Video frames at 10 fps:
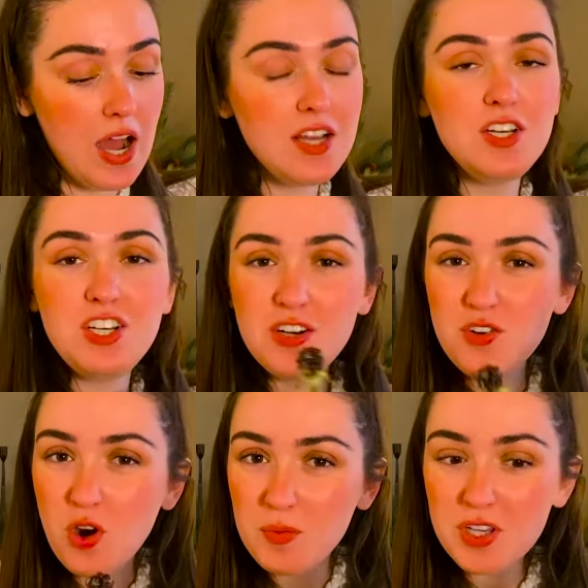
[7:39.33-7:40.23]
You know,
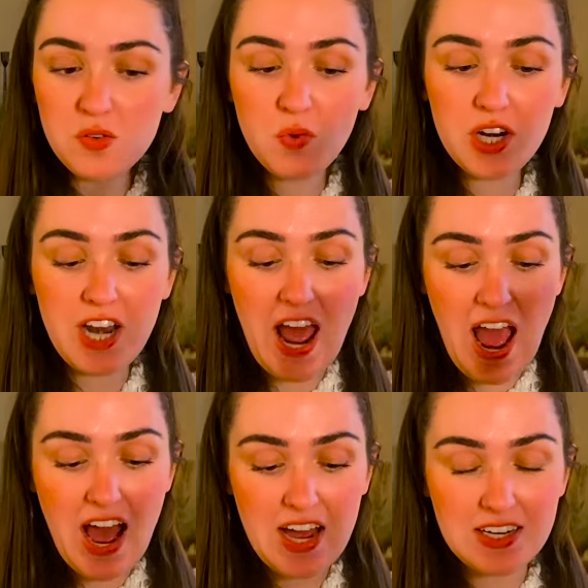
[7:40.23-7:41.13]
normally you wouldn't
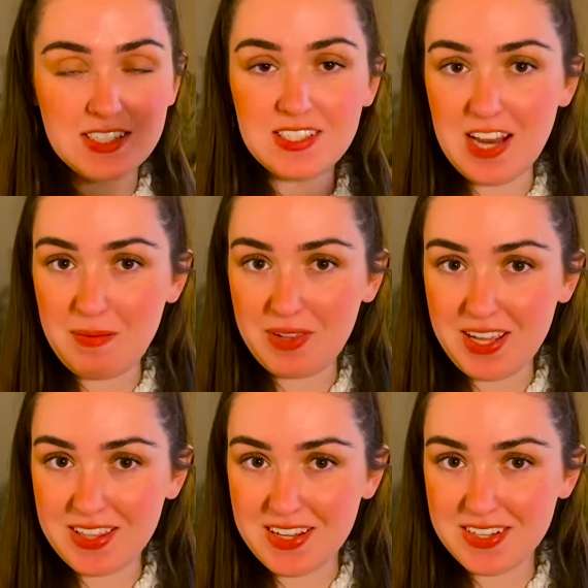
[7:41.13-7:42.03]
add a stem
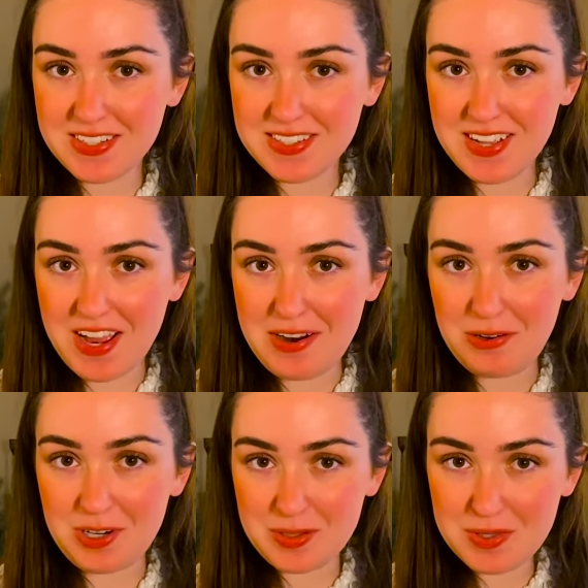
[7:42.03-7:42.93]
like this in
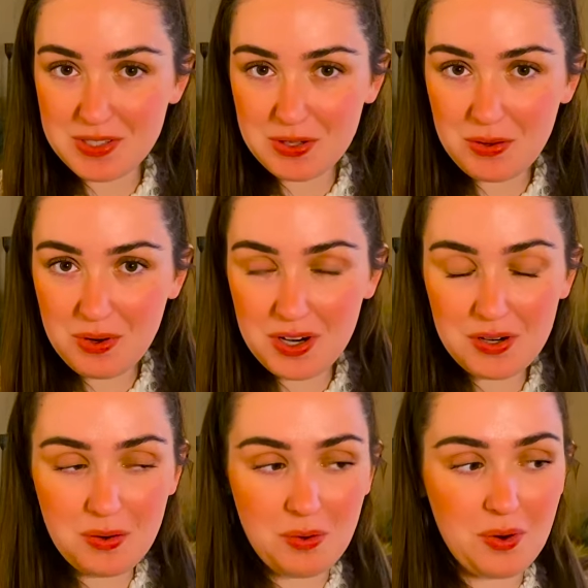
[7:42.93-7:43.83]
Christmas
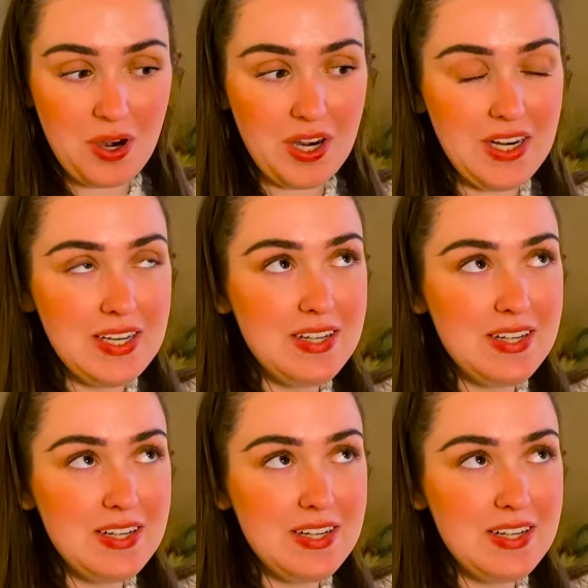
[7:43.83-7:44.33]
decor or,